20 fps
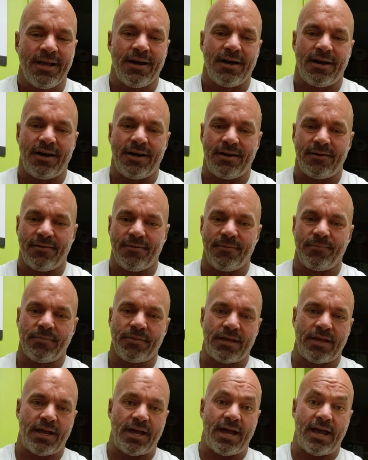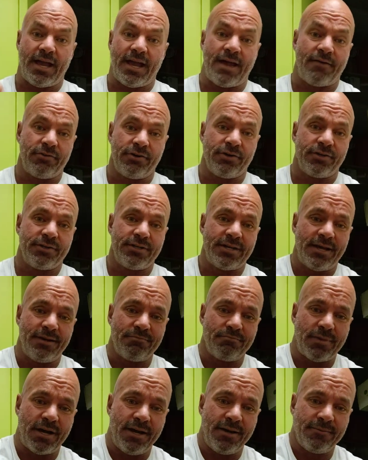All right, having a good
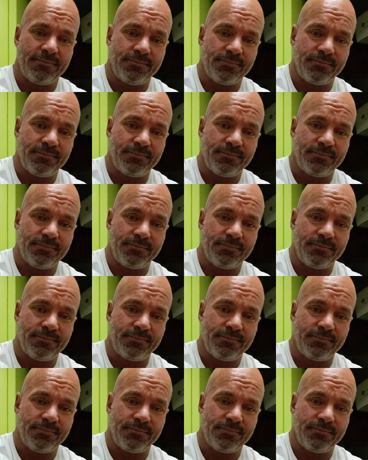night. Bye.